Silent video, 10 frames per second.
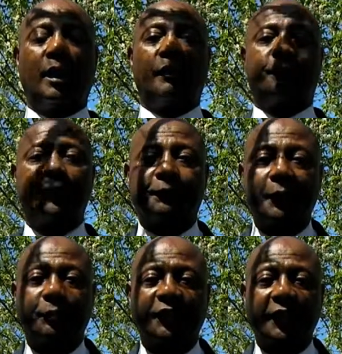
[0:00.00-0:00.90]
If
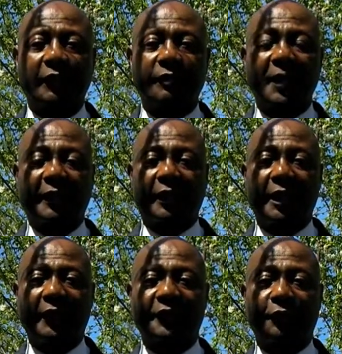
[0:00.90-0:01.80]
50% of them had a
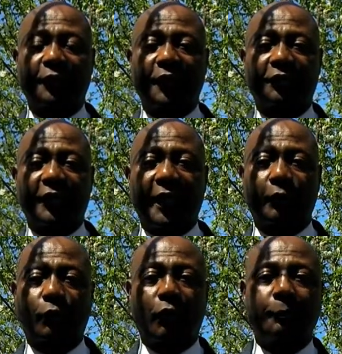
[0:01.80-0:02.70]
college education and had
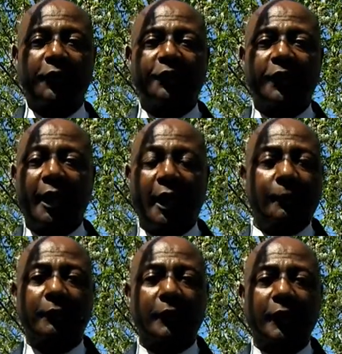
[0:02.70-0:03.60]
a corporate job,
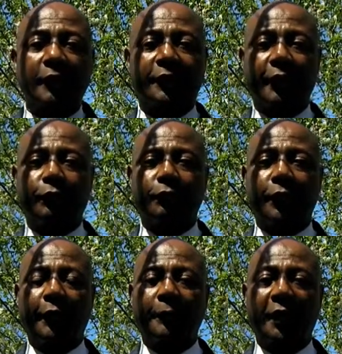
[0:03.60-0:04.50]
thank you
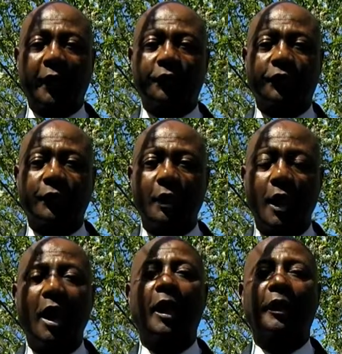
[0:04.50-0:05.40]
very much,
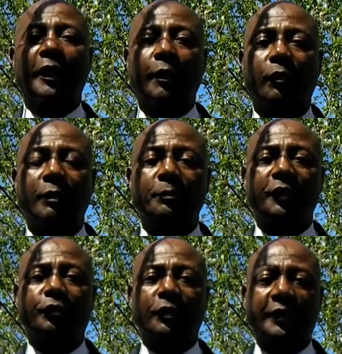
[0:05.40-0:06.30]
it wouldn't be
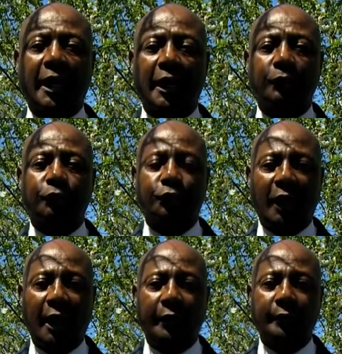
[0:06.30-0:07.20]
so
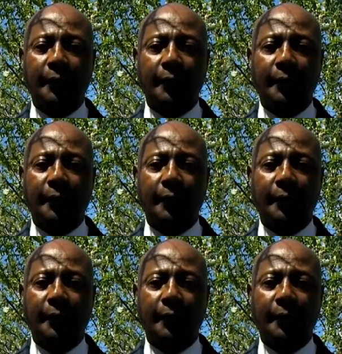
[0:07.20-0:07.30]
downtrodden.